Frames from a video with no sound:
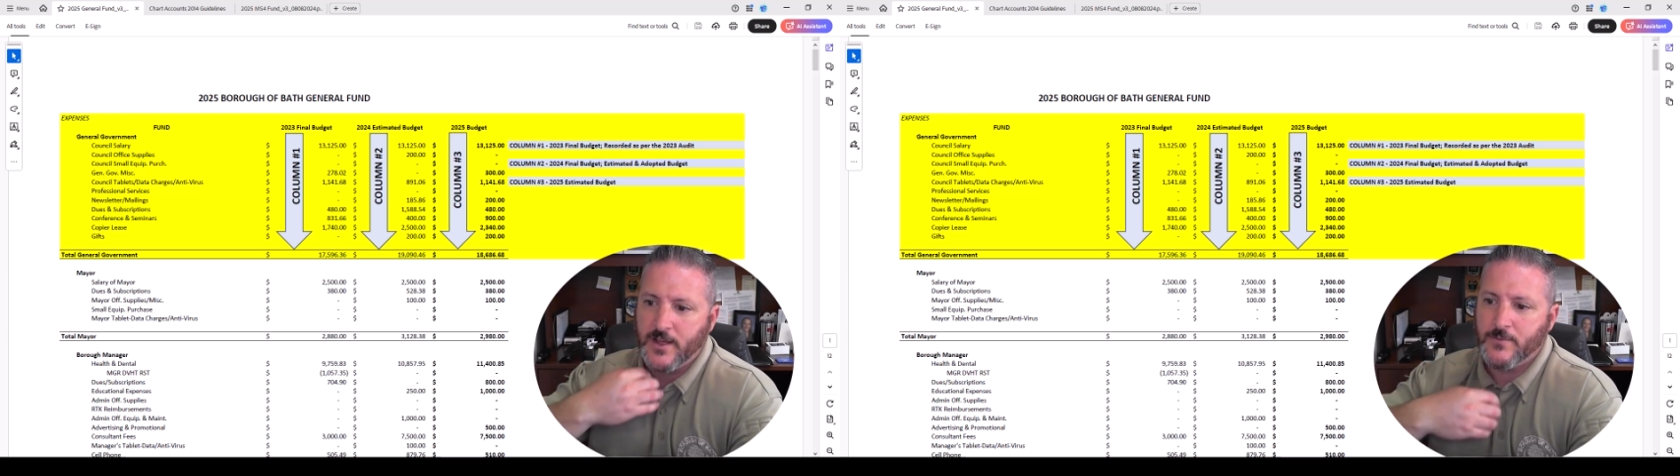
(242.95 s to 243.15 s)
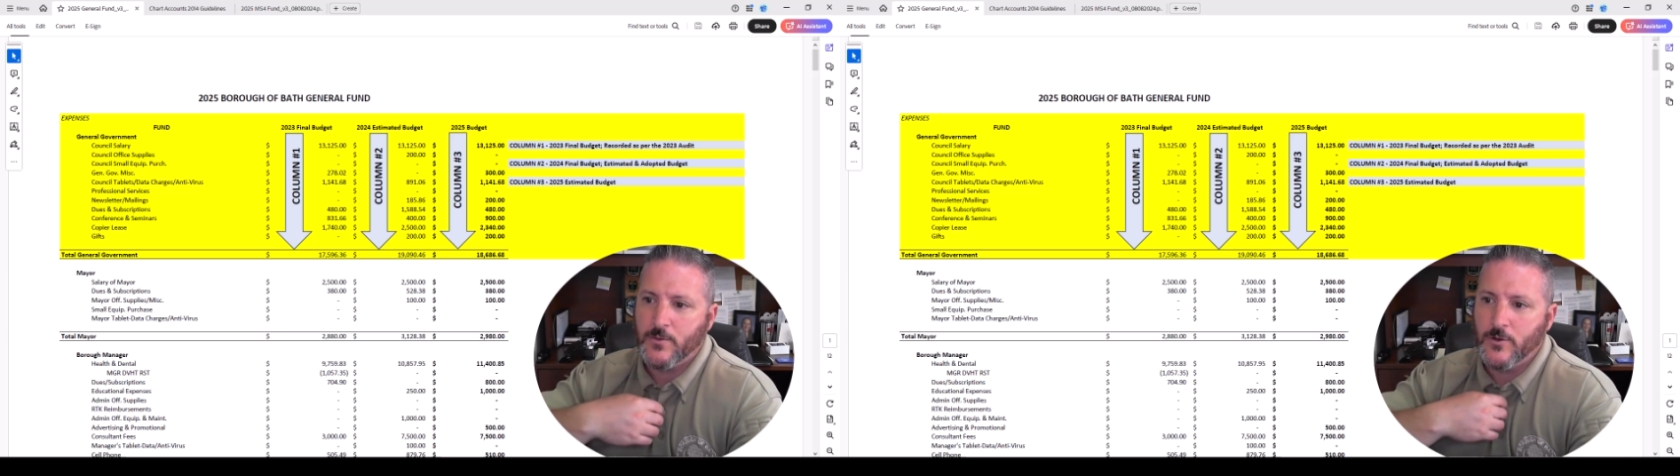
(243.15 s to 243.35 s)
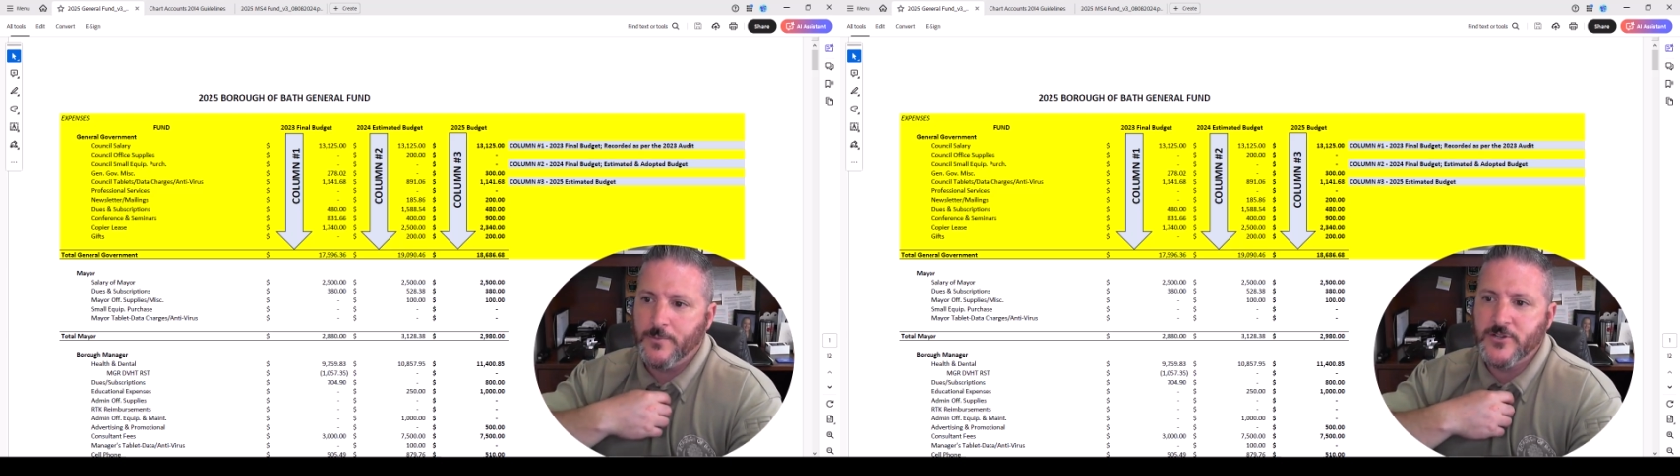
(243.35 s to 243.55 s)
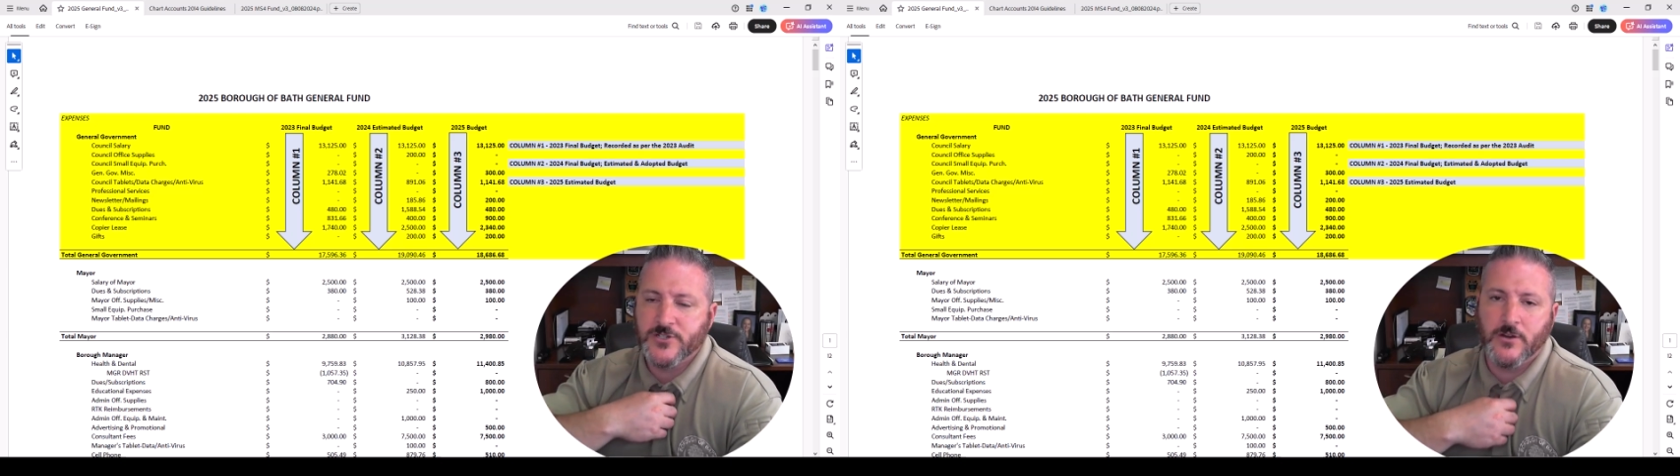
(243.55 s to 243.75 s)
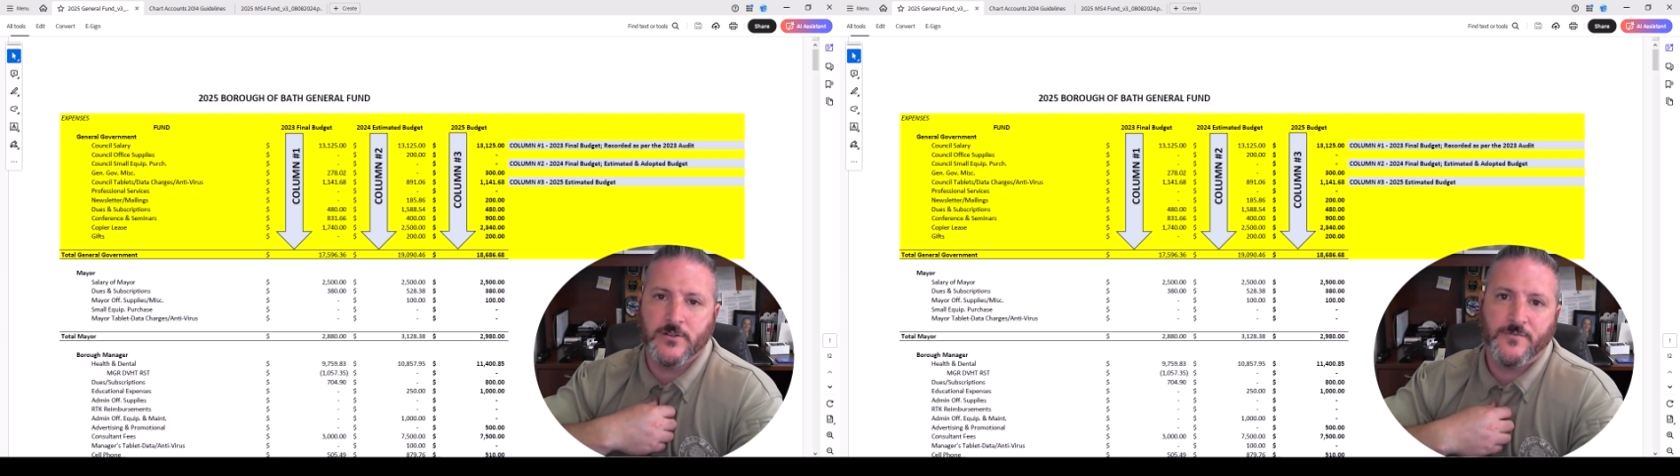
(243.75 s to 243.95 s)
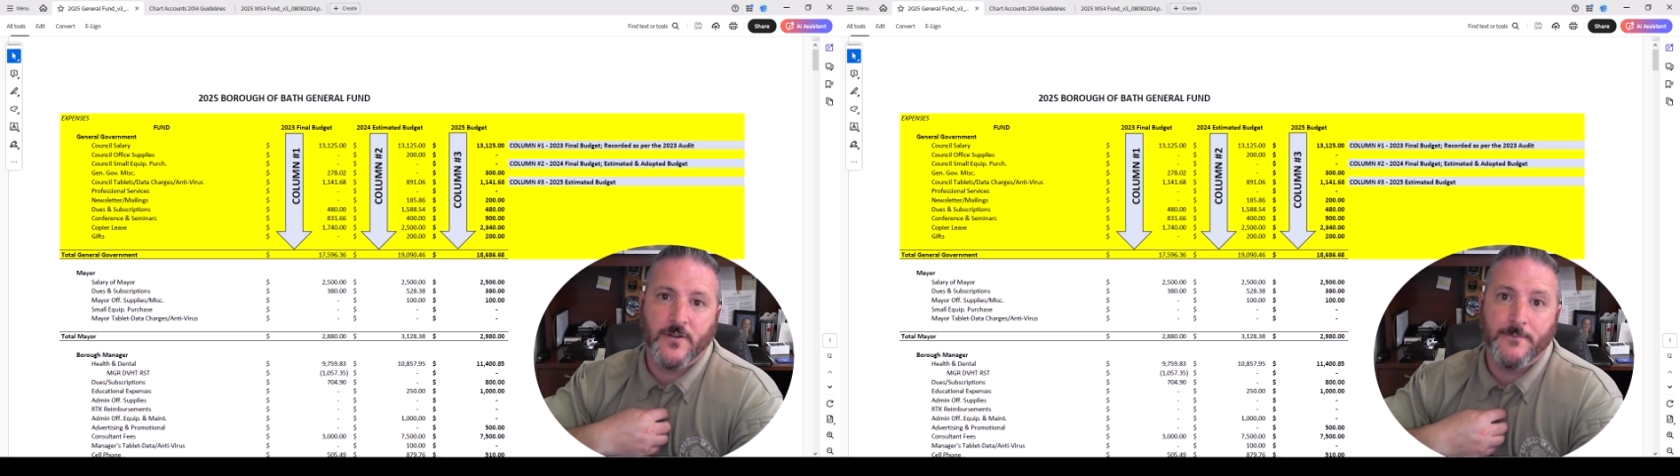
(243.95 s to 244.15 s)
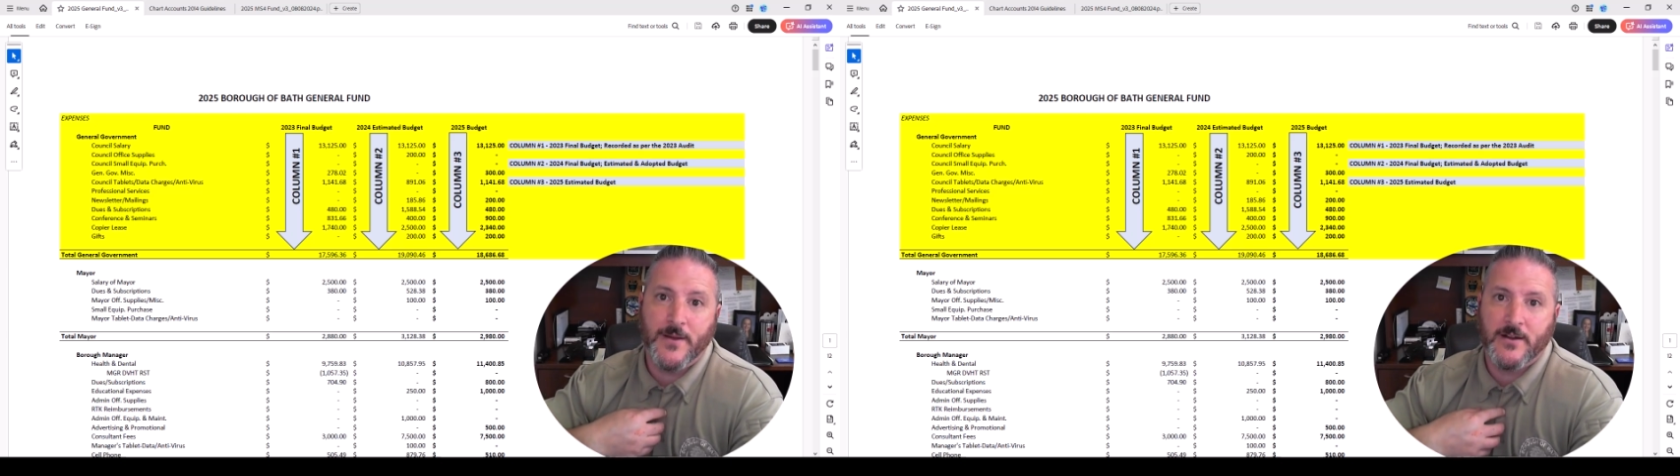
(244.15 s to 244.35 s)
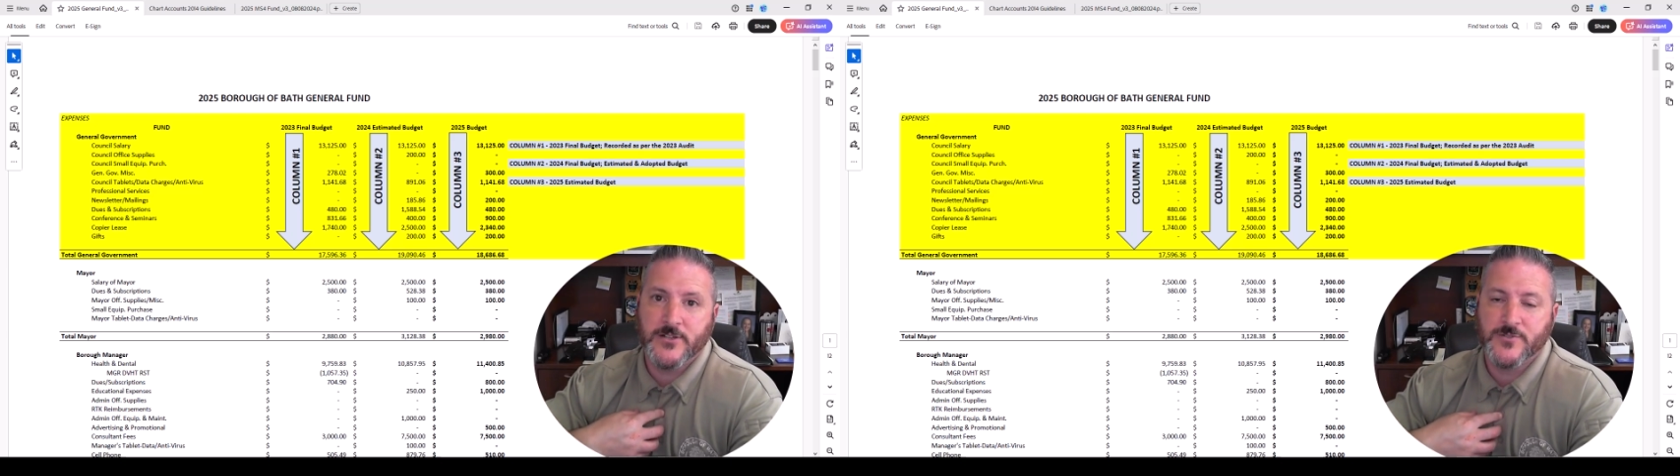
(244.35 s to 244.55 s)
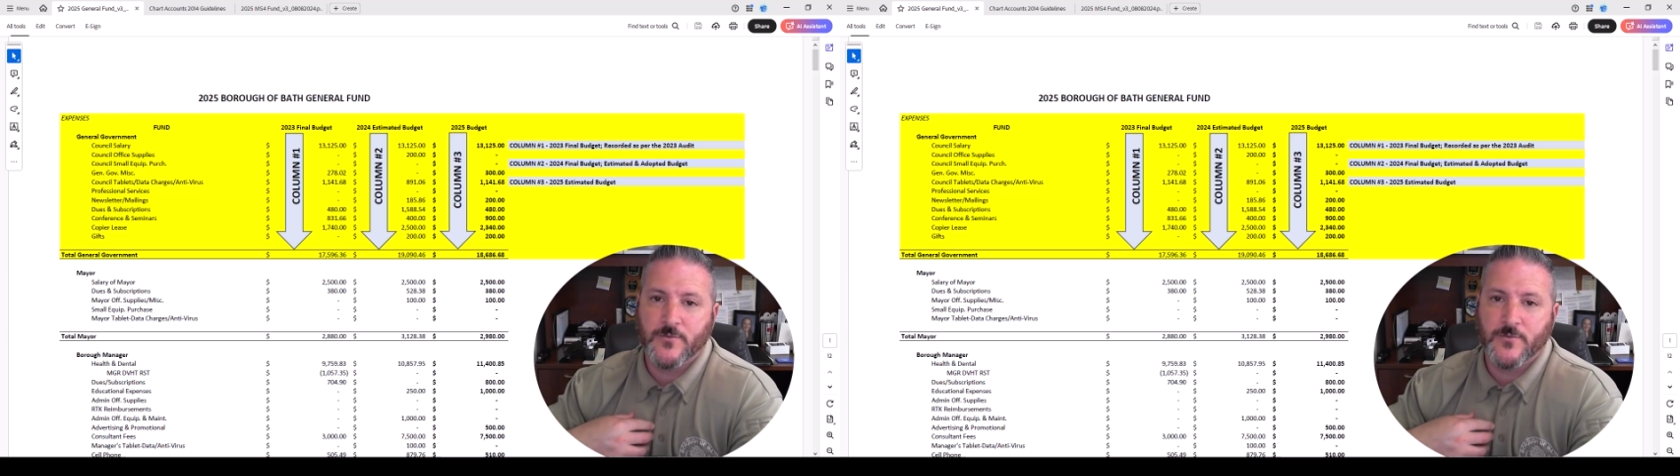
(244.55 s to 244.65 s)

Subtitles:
and we will be showing the fund balance